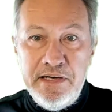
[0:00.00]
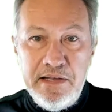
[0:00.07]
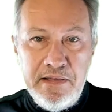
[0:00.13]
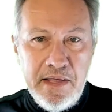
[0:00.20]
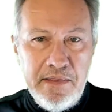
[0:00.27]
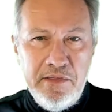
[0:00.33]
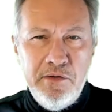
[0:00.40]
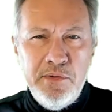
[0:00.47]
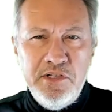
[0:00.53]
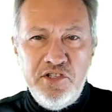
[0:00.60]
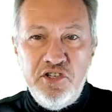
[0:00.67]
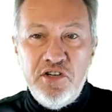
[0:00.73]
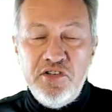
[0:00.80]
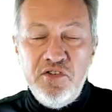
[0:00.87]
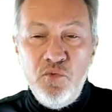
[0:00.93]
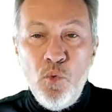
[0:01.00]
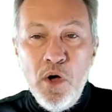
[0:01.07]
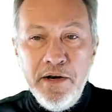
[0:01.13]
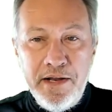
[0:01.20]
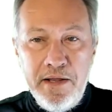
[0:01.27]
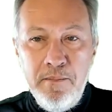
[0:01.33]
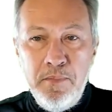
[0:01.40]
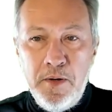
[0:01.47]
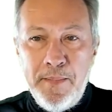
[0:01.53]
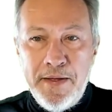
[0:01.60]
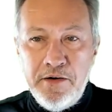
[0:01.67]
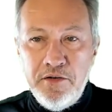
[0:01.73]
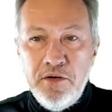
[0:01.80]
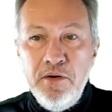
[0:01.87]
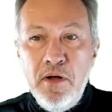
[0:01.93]
that there is just one
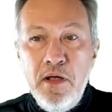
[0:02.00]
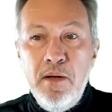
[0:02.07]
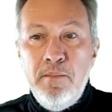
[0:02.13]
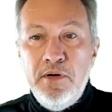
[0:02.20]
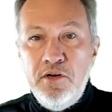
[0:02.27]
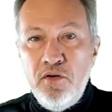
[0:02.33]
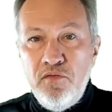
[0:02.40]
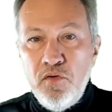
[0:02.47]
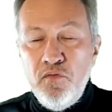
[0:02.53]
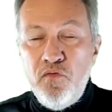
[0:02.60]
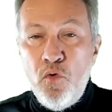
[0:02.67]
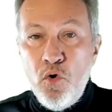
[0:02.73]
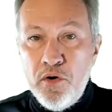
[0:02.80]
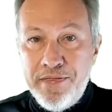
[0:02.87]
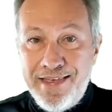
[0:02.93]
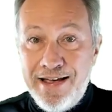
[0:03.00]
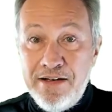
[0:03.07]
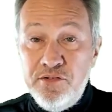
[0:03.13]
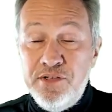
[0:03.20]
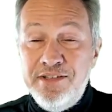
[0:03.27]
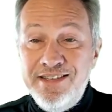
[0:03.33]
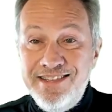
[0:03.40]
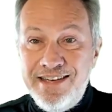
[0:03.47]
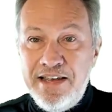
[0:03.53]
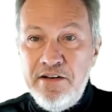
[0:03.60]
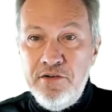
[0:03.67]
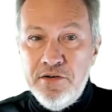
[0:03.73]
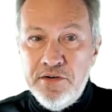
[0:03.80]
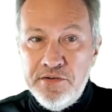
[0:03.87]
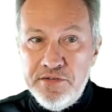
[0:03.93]
implementer, but over 4,000
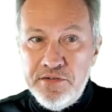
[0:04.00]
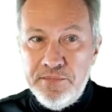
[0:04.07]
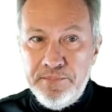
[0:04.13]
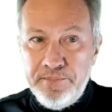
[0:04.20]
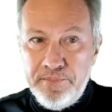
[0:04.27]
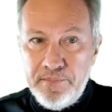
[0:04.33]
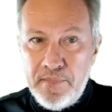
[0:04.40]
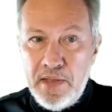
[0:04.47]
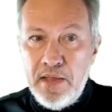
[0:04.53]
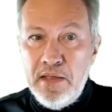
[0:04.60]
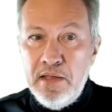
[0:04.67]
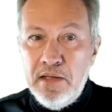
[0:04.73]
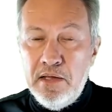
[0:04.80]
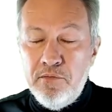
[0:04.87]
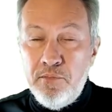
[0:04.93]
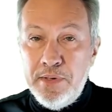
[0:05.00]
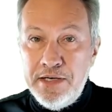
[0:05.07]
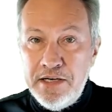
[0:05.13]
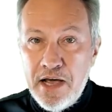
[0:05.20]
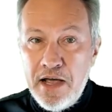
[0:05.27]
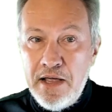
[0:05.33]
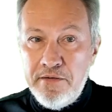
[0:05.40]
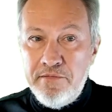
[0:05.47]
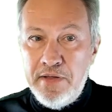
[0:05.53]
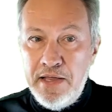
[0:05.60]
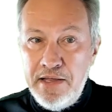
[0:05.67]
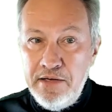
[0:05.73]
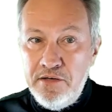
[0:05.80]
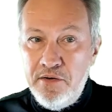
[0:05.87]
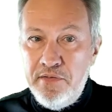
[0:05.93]
senders. If we dive
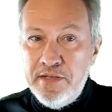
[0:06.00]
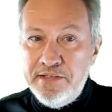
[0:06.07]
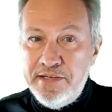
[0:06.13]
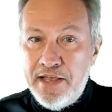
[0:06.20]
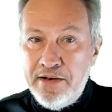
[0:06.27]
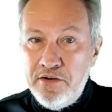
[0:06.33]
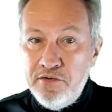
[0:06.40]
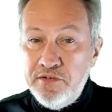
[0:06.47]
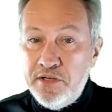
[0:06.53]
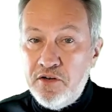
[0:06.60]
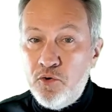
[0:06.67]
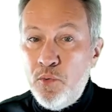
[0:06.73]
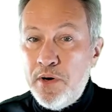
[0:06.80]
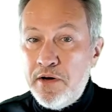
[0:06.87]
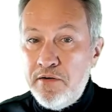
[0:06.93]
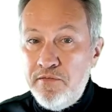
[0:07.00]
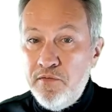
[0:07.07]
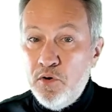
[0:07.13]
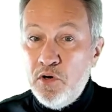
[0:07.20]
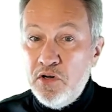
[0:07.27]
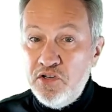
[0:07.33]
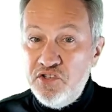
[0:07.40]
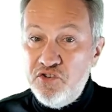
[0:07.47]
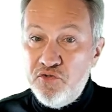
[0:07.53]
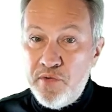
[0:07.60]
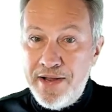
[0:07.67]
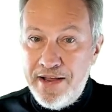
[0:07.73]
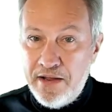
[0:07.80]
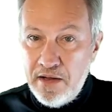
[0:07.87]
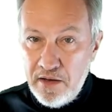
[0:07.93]
into the senders and query for
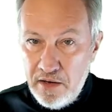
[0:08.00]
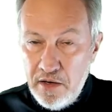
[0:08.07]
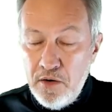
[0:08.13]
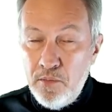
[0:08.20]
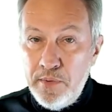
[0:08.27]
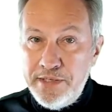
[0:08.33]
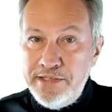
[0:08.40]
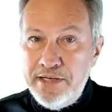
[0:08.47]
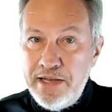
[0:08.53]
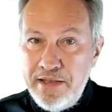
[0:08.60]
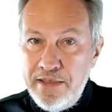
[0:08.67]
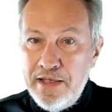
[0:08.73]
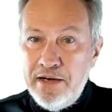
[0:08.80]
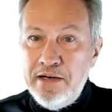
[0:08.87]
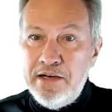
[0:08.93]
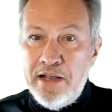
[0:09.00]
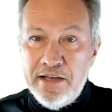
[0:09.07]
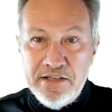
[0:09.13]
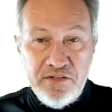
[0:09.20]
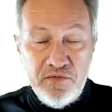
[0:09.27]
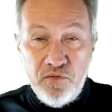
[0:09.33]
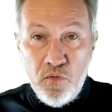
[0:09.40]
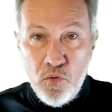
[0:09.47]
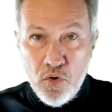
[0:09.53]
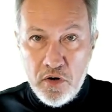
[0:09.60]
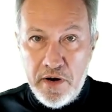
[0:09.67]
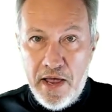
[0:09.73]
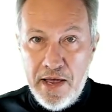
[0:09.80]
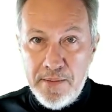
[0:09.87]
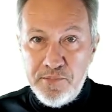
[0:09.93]
string, we see that it has
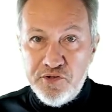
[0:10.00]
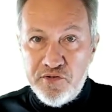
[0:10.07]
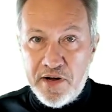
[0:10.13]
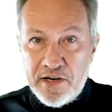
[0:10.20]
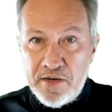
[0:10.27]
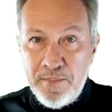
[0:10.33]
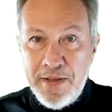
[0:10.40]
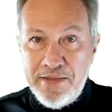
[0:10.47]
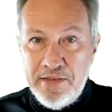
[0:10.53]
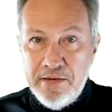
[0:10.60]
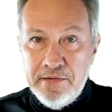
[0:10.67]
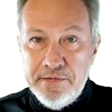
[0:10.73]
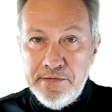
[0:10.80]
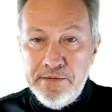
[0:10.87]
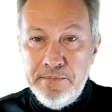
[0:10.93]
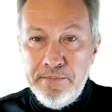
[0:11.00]
4 abstract methods.